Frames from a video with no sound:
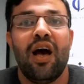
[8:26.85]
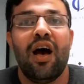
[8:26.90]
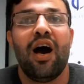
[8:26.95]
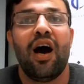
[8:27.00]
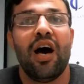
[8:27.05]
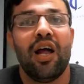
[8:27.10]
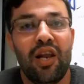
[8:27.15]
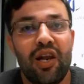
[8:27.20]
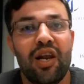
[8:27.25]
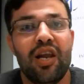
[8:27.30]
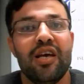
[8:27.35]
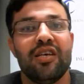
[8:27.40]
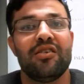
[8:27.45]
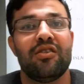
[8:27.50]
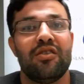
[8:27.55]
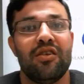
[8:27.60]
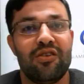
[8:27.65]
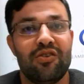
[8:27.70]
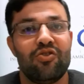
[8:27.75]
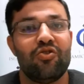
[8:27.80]
unless
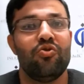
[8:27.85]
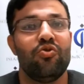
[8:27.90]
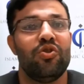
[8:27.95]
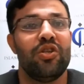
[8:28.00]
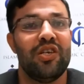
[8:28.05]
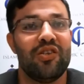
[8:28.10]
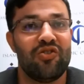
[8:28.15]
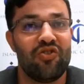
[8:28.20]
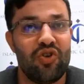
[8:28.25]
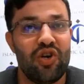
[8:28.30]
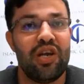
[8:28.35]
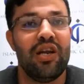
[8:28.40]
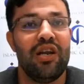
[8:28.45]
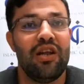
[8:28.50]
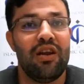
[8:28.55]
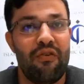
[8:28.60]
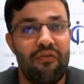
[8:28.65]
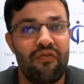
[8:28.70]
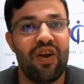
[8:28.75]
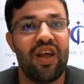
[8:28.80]
the students really
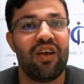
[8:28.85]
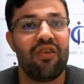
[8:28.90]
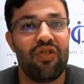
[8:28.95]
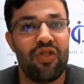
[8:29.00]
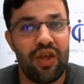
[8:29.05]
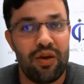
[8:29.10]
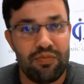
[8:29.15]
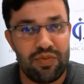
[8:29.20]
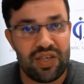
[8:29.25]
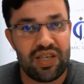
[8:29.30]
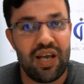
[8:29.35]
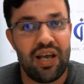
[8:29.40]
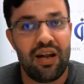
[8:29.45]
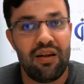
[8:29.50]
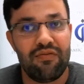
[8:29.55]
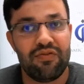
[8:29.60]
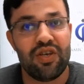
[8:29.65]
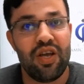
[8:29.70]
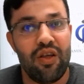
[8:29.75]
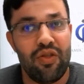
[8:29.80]
reflect
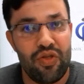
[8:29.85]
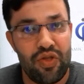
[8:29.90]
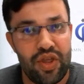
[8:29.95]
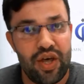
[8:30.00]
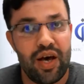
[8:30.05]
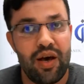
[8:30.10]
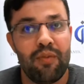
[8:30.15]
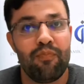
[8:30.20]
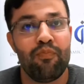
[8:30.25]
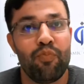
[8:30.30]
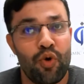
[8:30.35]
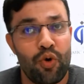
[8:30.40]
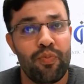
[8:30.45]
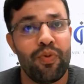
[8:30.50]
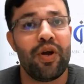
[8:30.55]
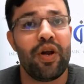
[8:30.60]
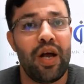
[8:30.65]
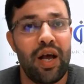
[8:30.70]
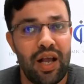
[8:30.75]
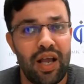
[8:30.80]
themselves in the
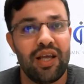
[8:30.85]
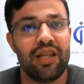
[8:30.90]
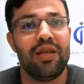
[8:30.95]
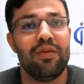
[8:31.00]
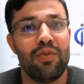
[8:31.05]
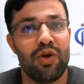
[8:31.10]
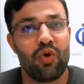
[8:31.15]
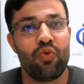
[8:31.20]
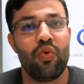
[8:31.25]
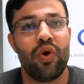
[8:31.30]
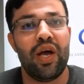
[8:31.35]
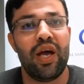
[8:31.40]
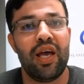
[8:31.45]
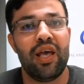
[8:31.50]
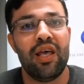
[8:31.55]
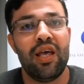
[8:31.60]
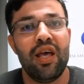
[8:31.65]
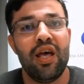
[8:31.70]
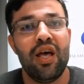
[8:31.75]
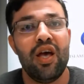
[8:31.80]
proper academic
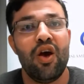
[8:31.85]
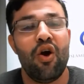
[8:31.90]
way